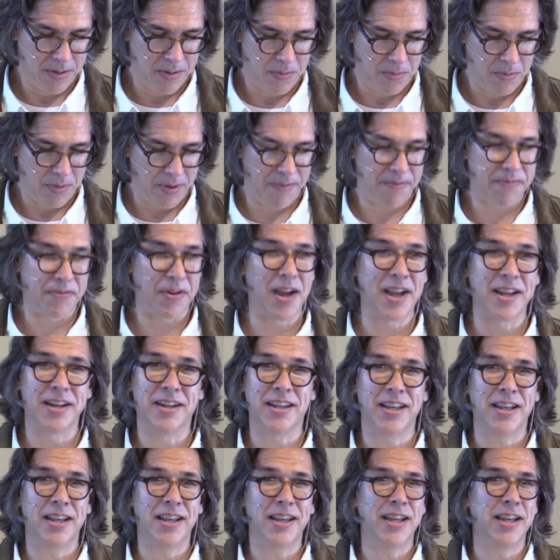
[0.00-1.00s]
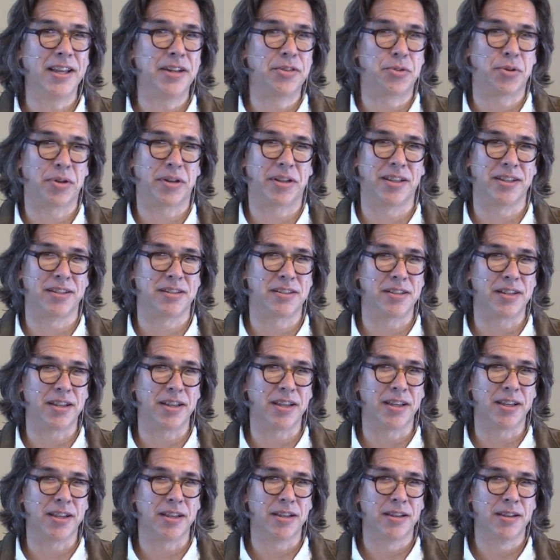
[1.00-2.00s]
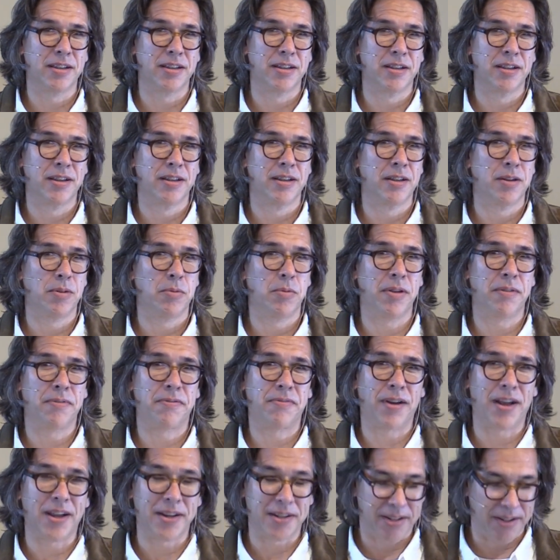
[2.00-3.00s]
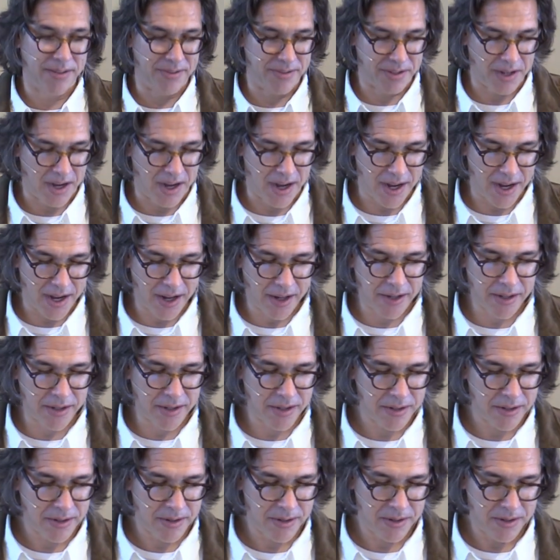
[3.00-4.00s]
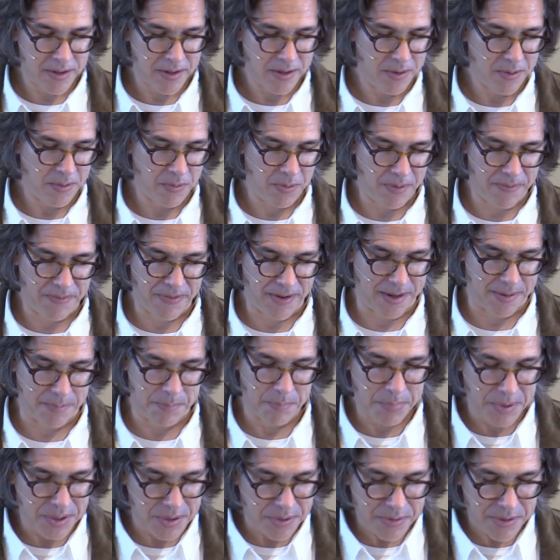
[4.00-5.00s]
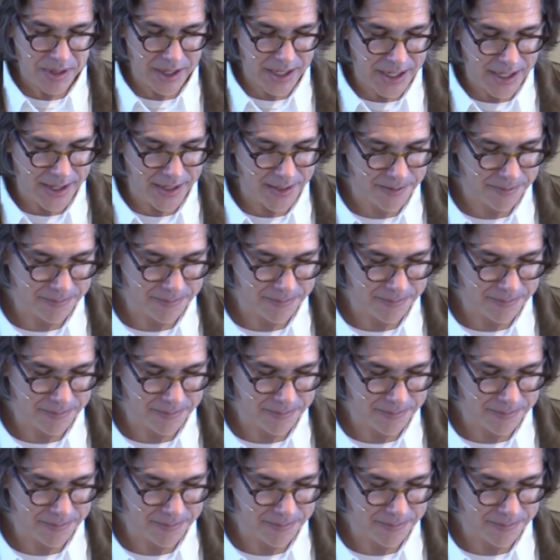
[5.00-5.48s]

We find intricacy, we find design, we find beauty.